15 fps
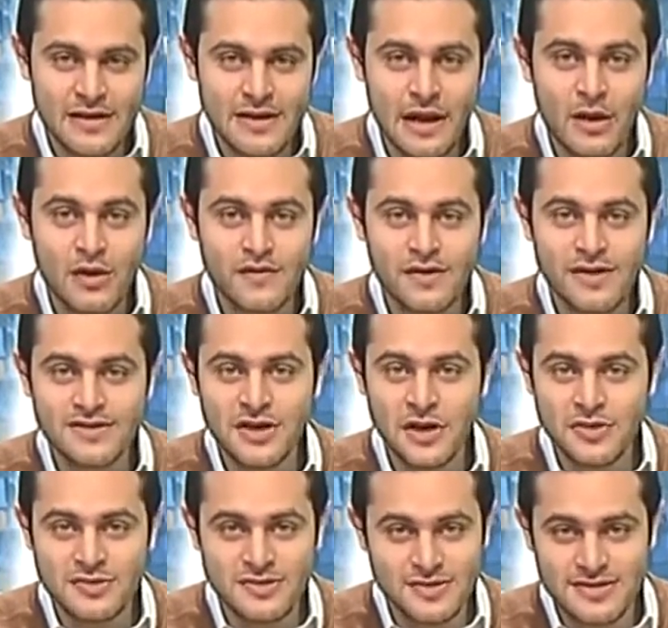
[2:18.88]
However, it
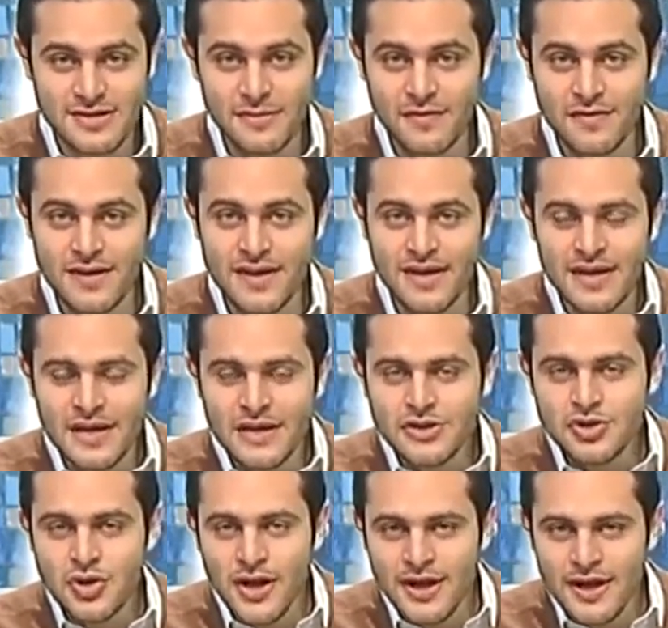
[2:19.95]
hosts some of the
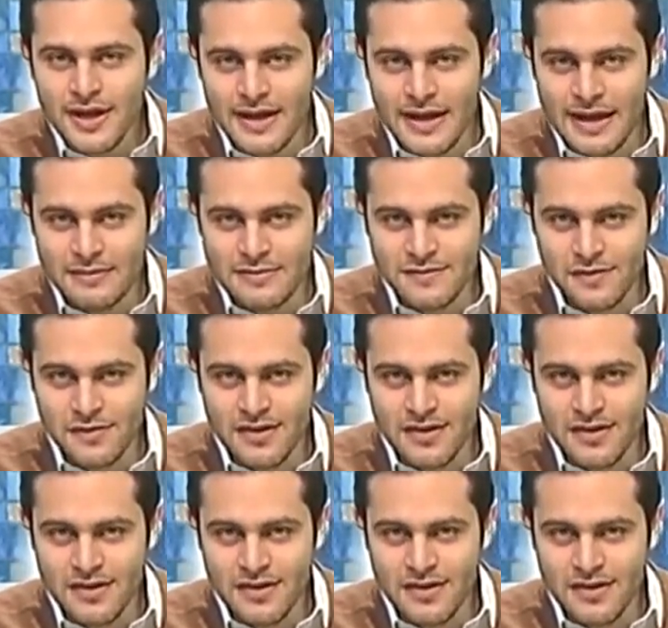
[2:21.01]
training camps for the